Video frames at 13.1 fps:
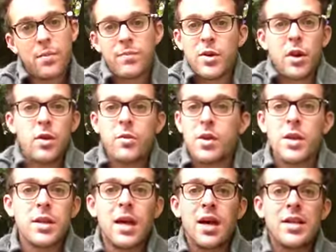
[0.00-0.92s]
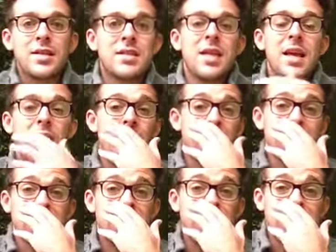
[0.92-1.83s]
you know, a nice, a nice
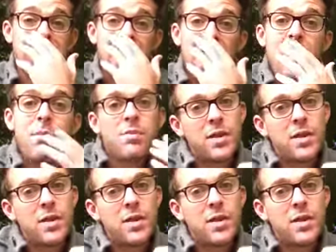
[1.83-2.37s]
size gap,